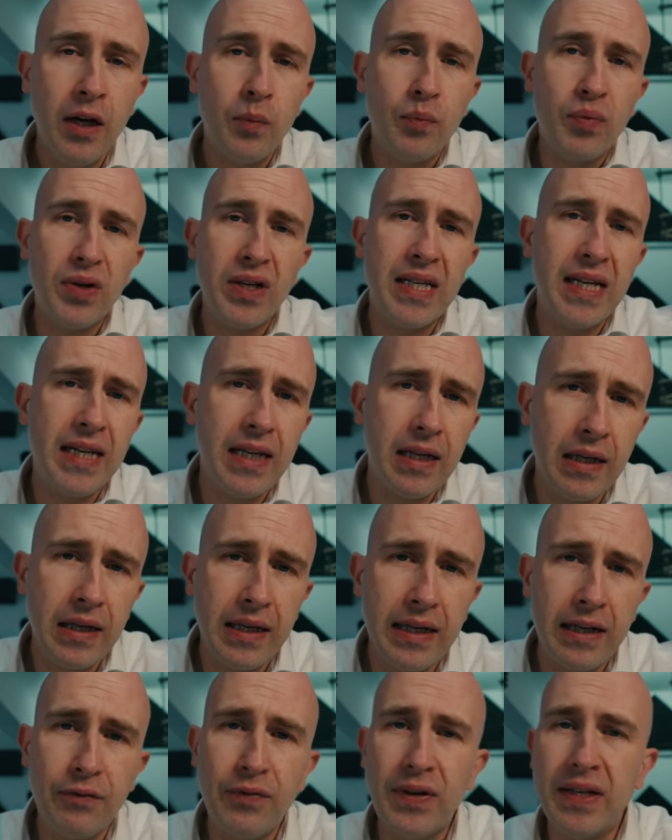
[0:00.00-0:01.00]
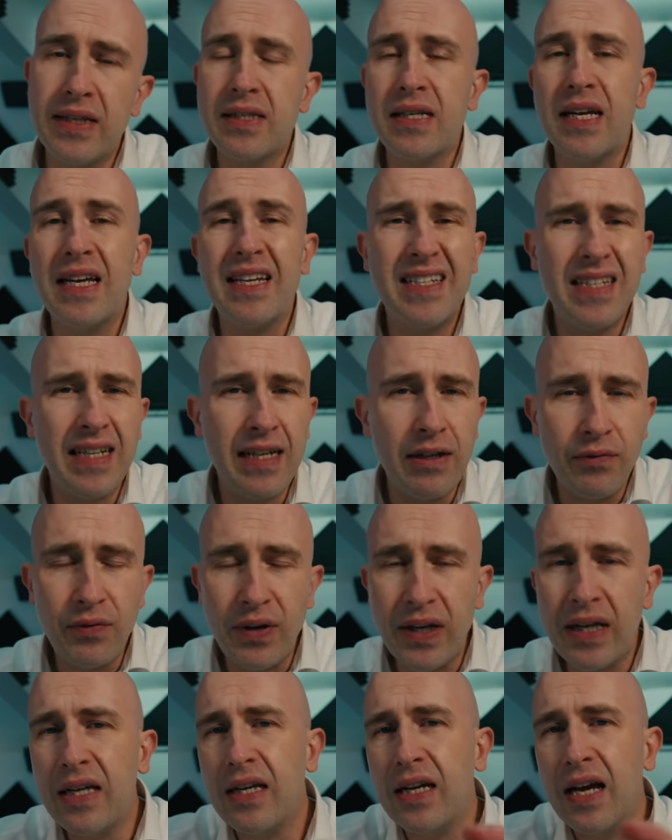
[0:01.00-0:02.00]
particularly if it's a
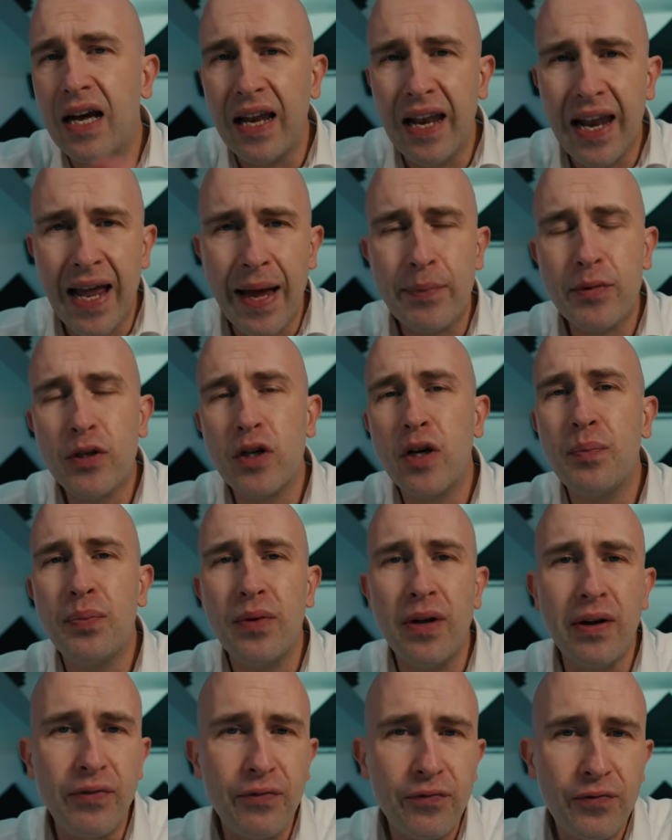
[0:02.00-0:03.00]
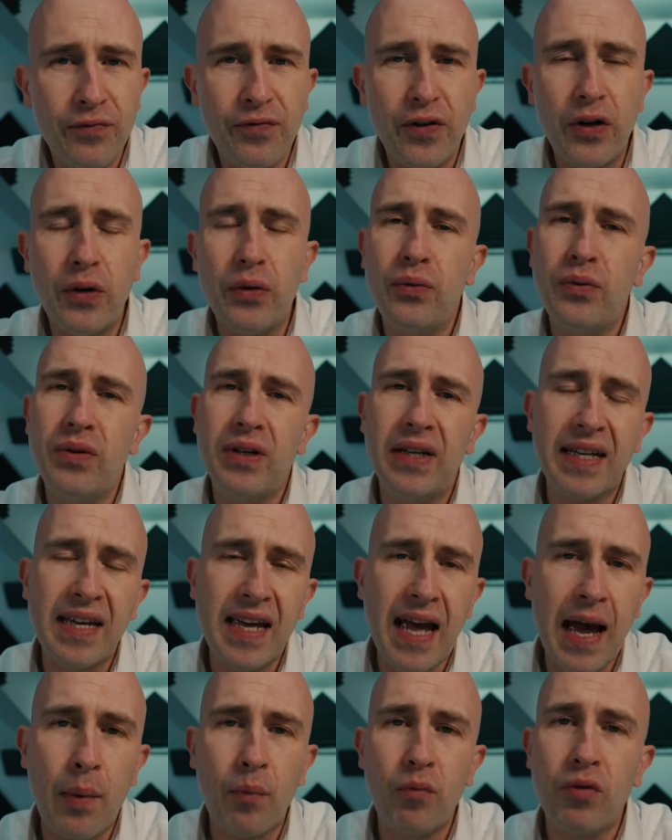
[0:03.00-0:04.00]
TV, a laptop, a phone, a
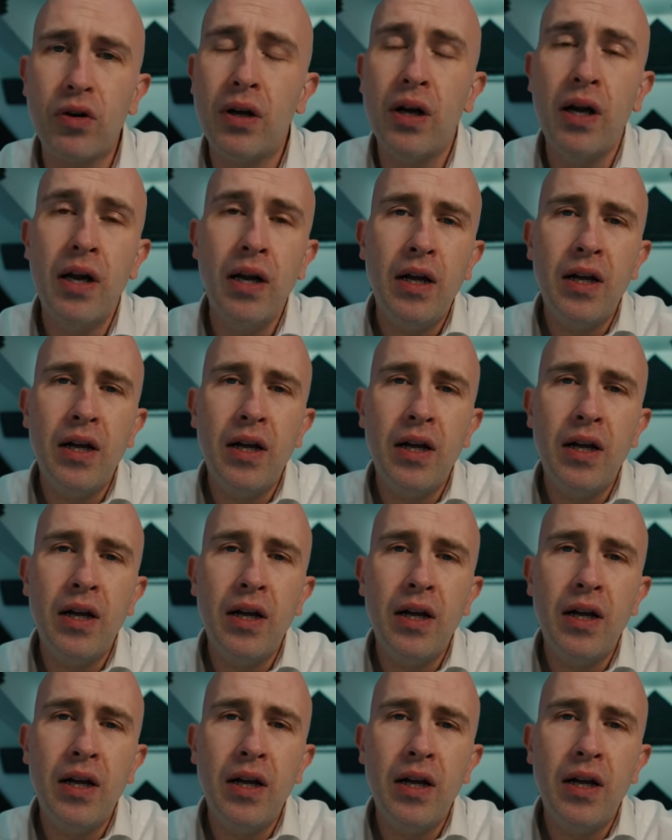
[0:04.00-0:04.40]
camera,